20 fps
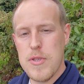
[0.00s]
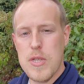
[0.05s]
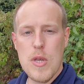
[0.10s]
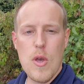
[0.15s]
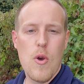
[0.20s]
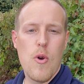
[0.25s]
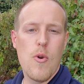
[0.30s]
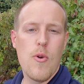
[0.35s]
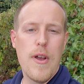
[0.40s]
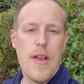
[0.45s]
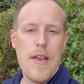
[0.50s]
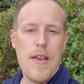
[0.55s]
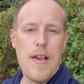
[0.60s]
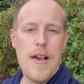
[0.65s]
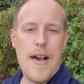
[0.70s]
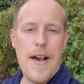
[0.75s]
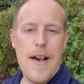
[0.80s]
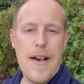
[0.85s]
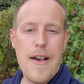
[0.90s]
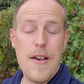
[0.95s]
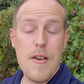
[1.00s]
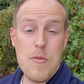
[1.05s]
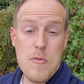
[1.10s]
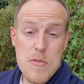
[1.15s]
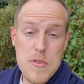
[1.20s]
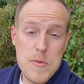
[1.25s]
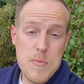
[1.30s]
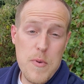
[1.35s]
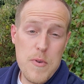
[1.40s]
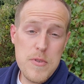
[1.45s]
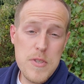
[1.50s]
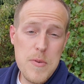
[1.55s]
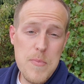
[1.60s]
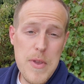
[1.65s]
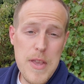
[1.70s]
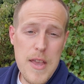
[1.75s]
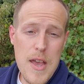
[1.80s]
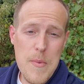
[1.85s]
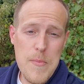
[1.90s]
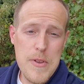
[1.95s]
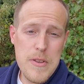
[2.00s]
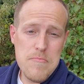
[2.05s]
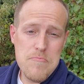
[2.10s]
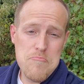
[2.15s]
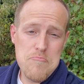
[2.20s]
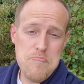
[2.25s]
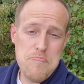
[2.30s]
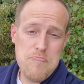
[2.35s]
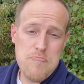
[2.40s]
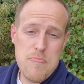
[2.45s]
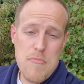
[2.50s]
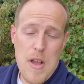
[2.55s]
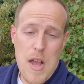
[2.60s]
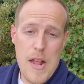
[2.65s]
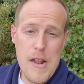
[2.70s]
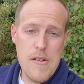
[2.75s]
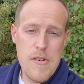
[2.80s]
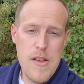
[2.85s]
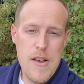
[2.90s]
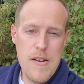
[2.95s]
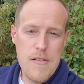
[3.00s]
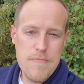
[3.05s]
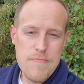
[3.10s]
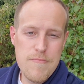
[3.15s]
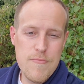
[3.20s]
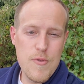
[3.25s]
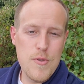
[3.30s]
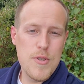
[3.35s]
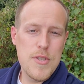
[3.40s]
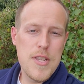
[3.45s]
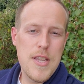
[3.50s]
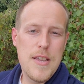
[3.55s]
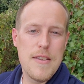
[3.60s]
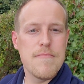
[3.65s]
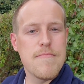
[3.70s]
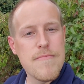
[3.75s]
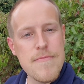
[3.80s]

So it's supposed to be coming. I don't know. We'll see.